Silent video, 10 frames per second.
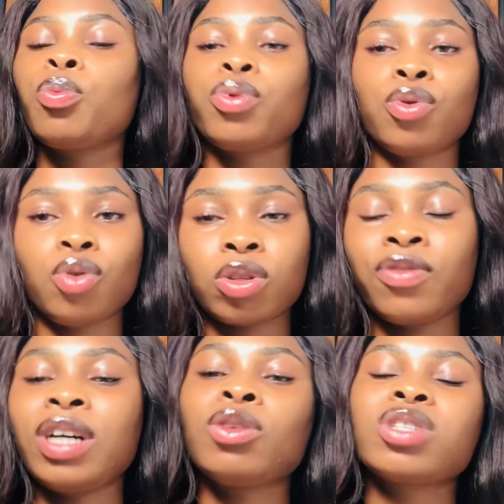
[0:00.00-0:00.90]
products, in
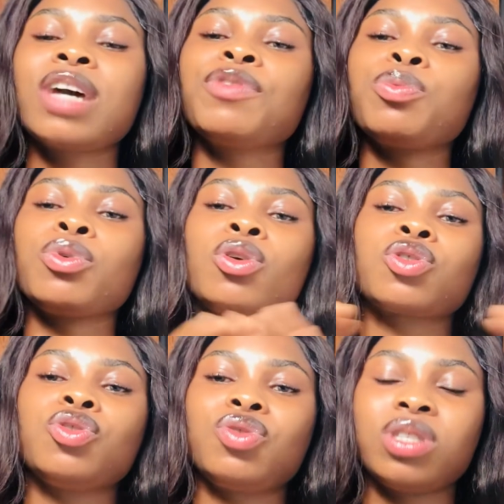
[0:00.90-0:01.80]
fact, not every
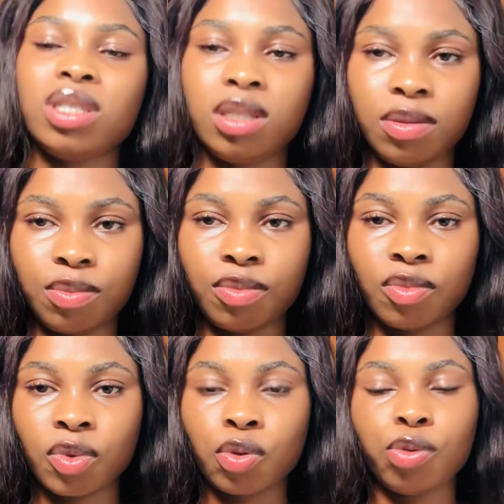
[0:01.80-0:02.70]
product you see
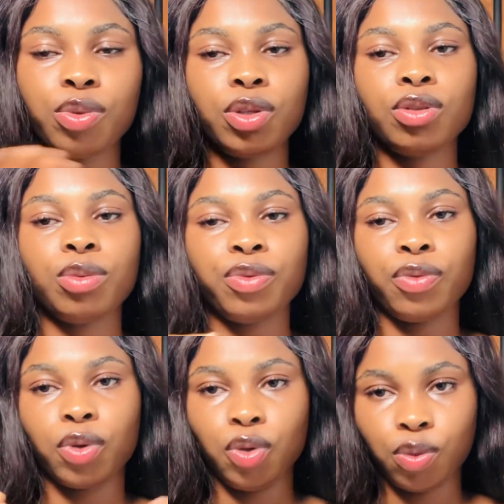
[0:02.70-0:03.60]
will be suitable
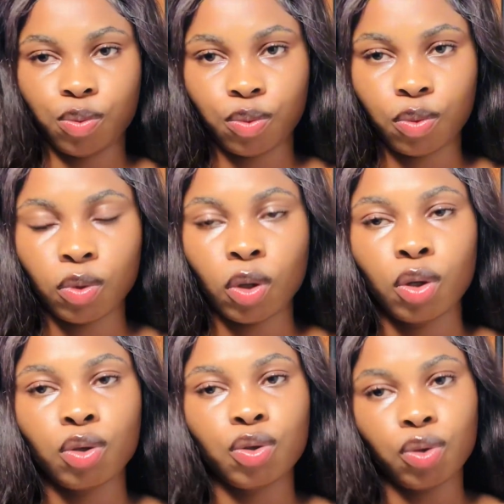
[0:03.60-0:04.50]
for you.
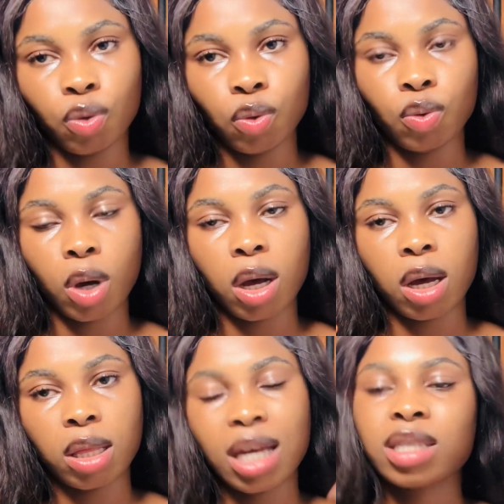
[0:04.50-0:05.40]
So
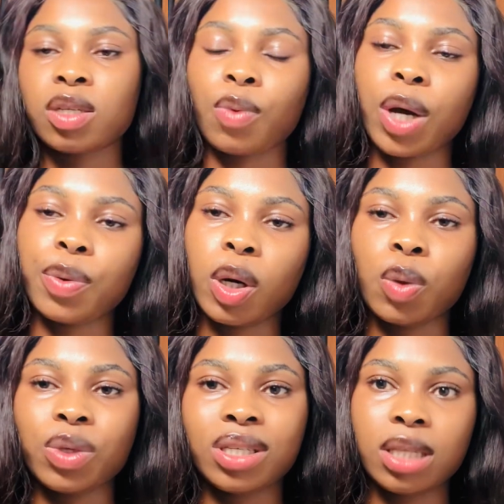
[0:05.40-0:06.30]
that is why we're
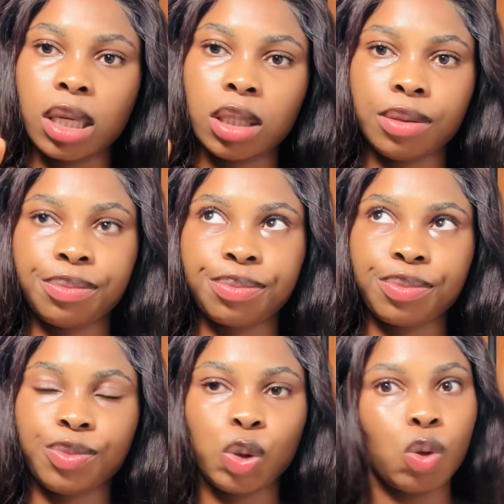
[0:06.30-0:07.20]
always saying,
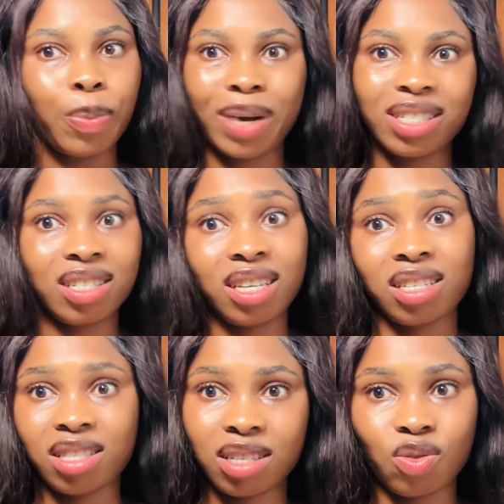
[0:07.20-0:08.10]
do a patch
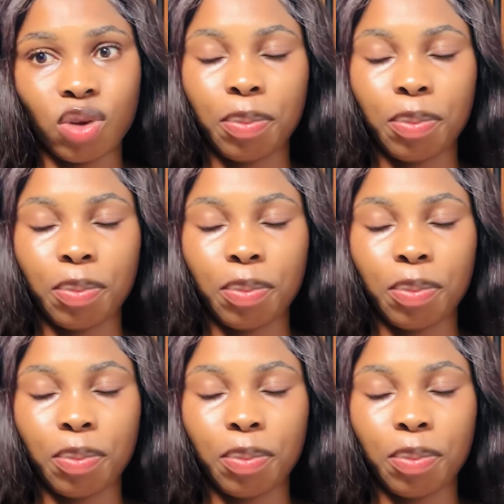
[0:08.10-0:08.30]
test.